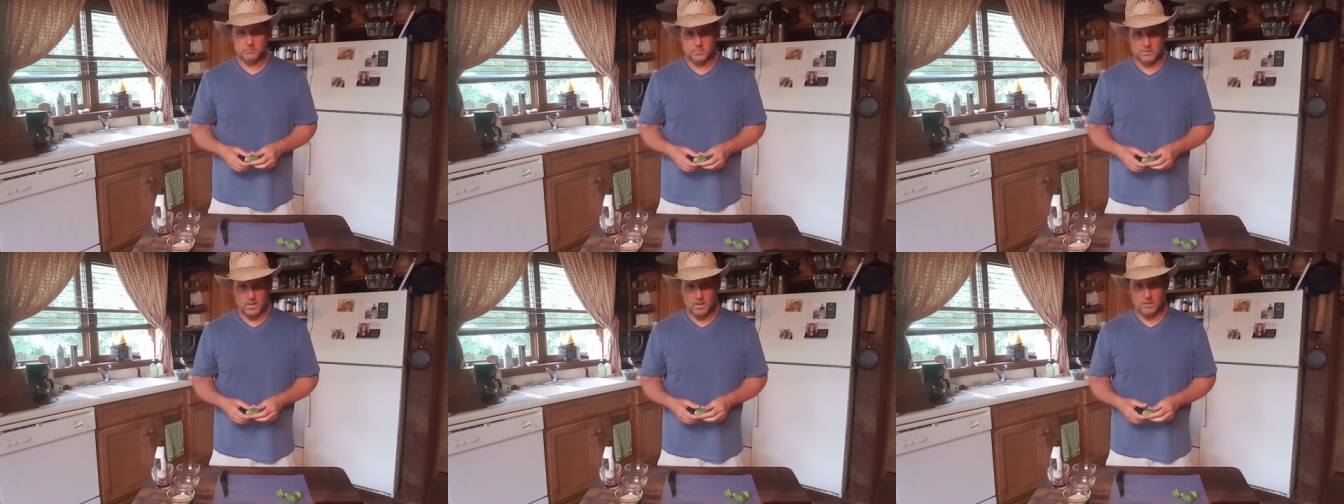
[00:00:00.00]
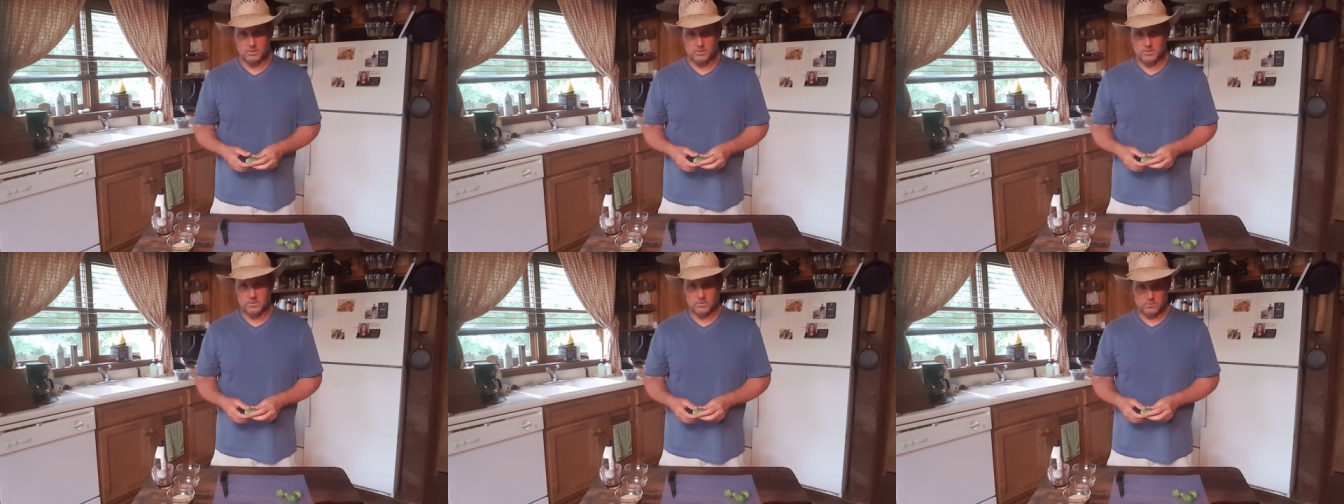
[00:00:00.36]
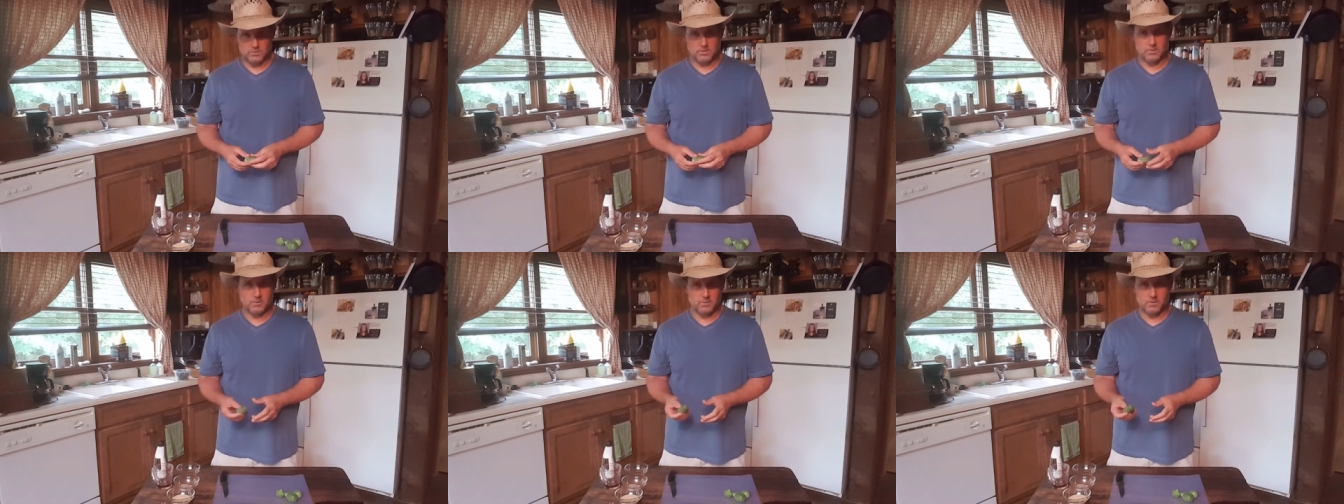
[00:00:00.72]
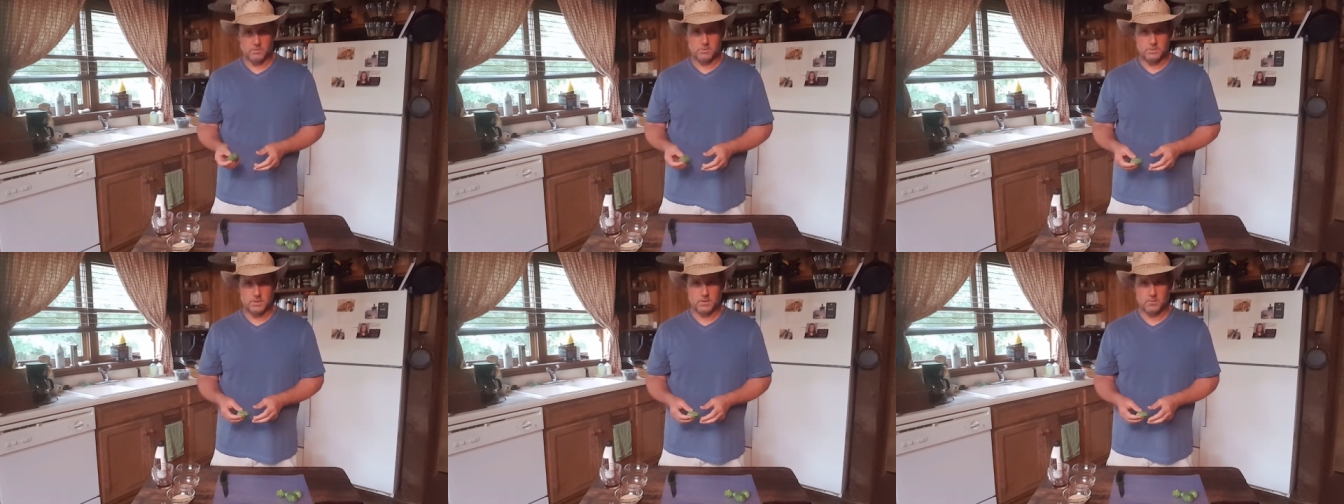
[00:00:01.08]
college student, you
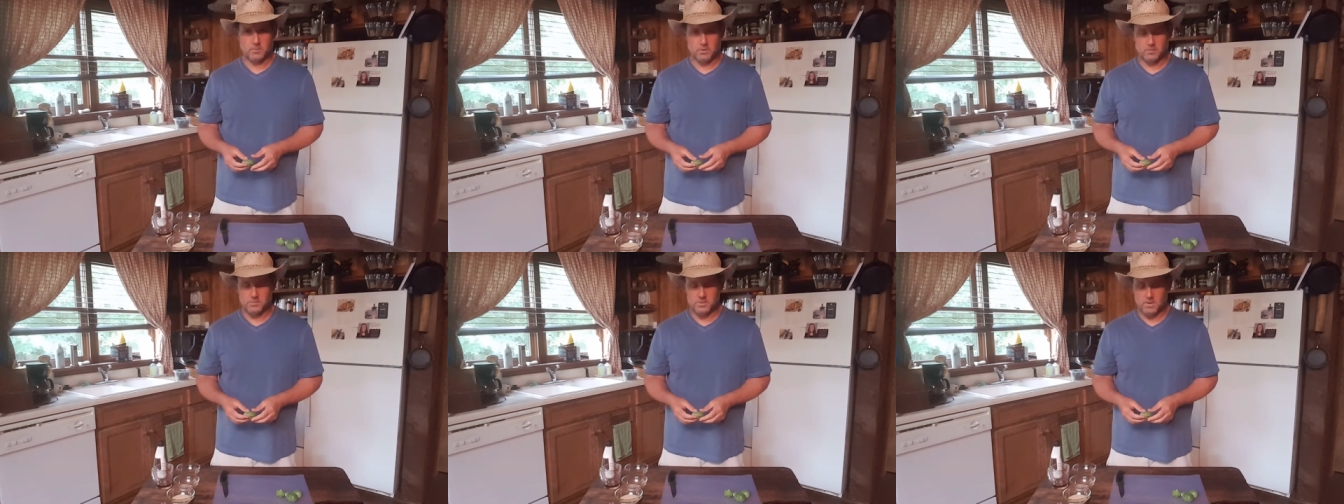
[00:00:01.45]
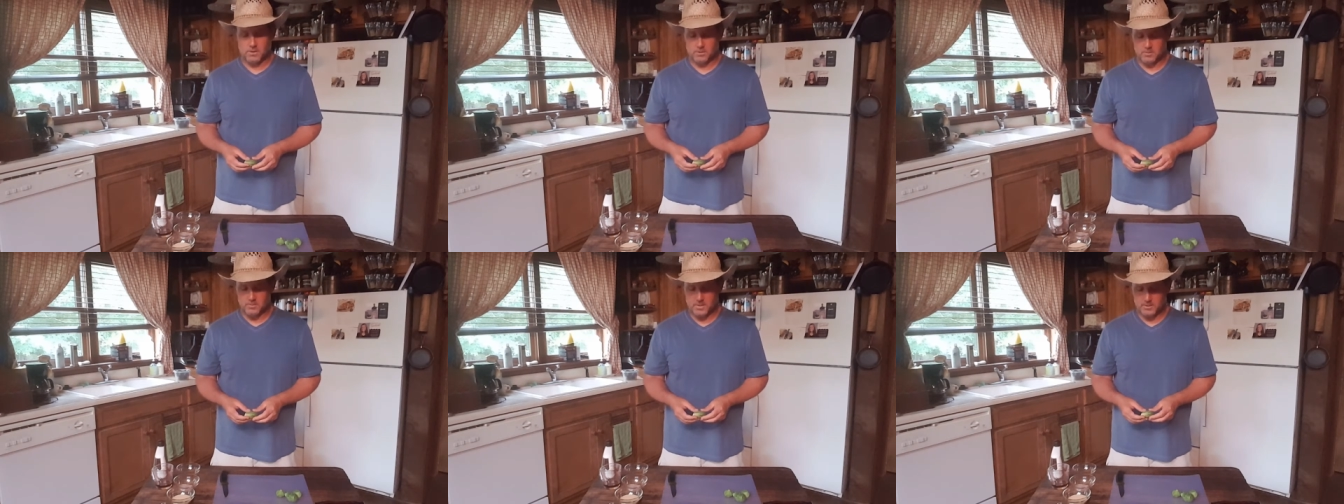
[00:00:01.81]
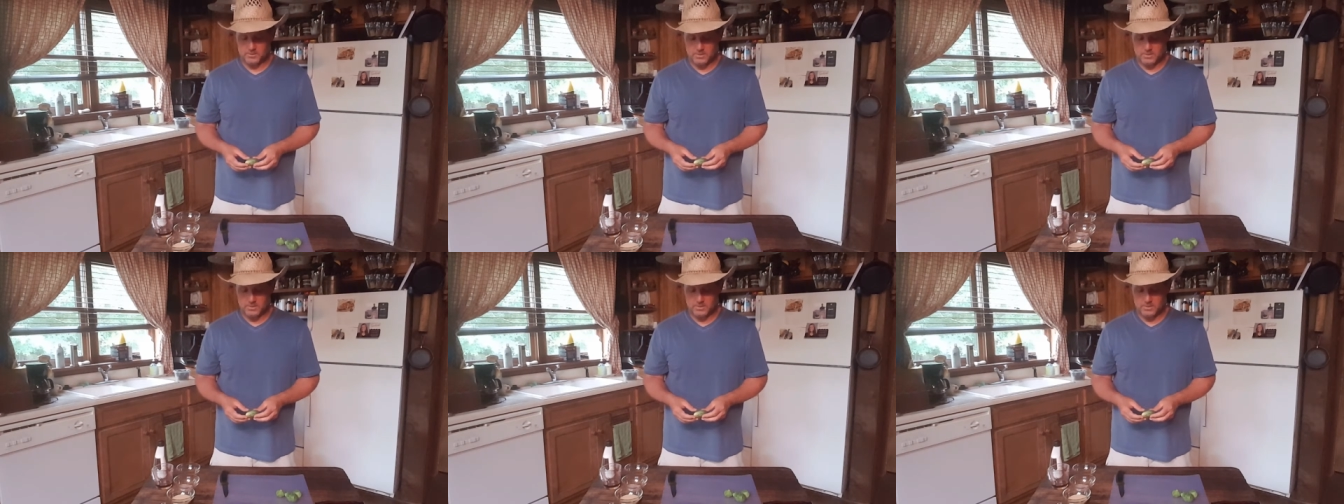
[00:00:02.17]
understand what I'm talking about.